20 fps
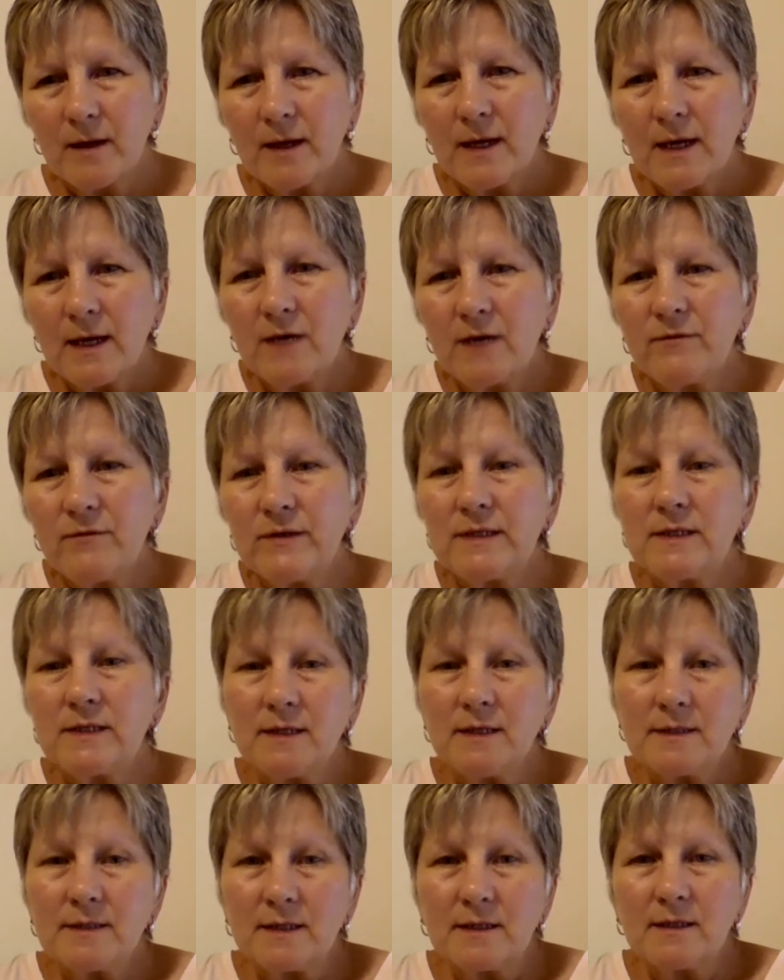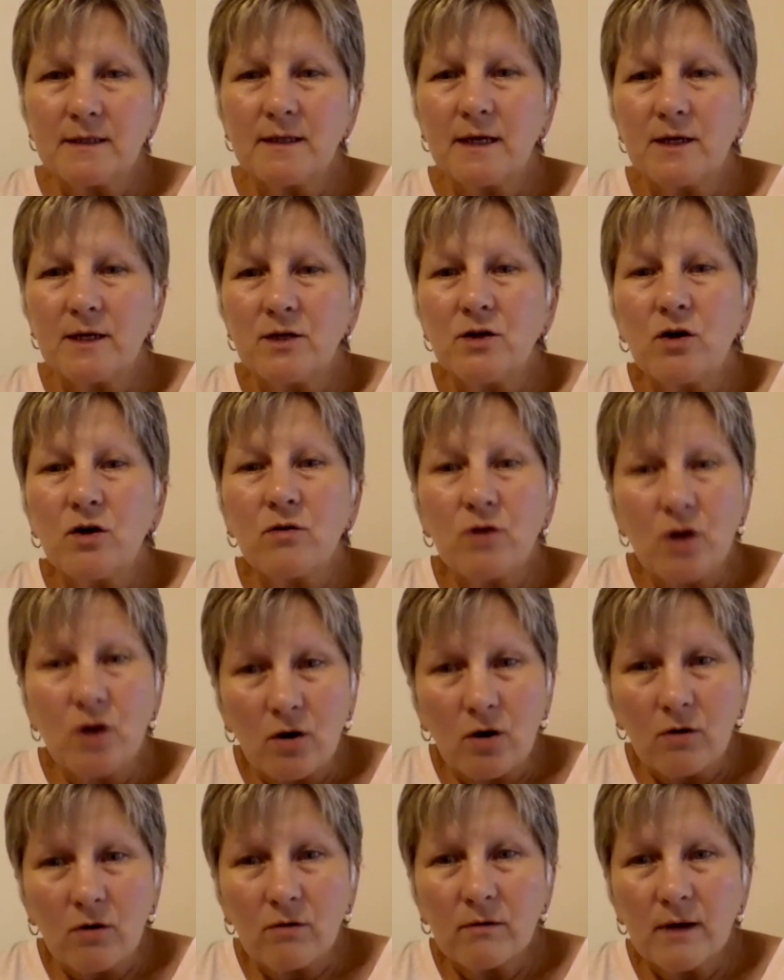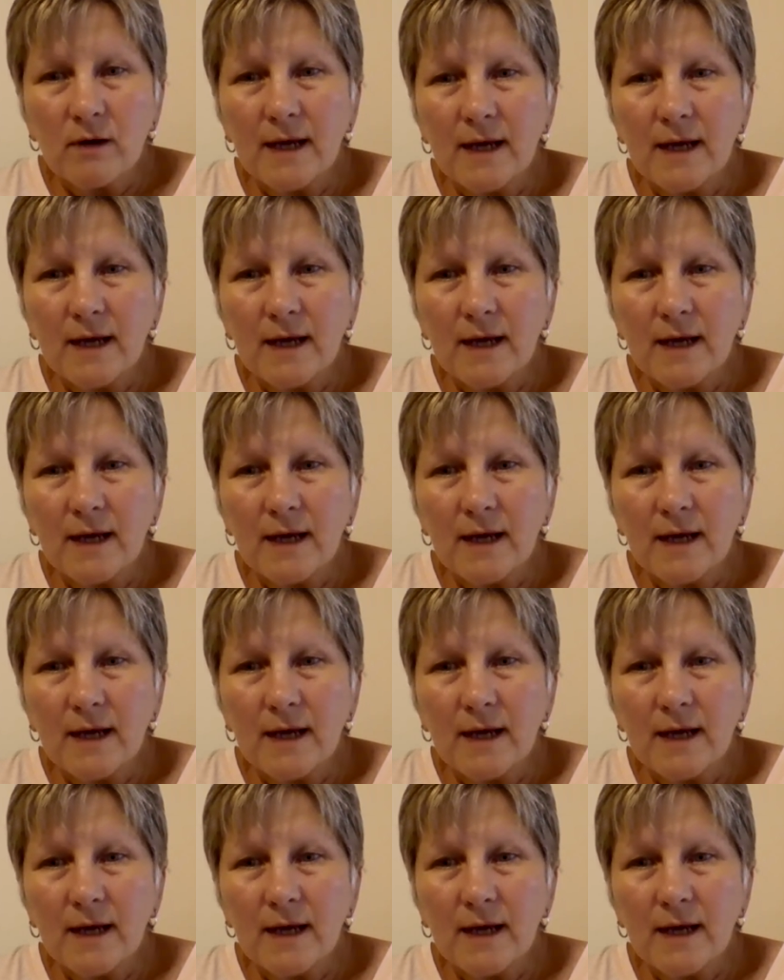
if it doesn't then you don't know